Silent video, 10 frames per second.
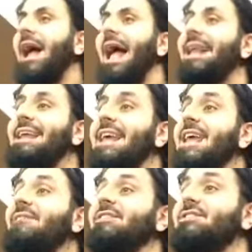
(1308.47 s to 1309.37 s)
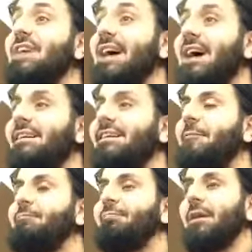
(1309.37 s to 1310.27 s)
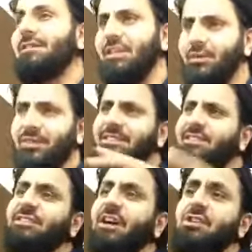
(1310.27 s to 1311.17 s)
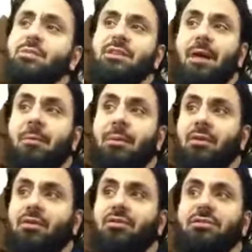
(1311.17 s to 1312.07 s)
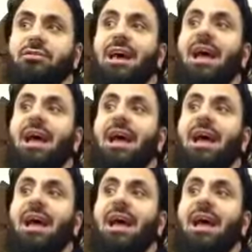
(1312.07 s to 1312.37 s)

And he even said, because this discussion was about miracles,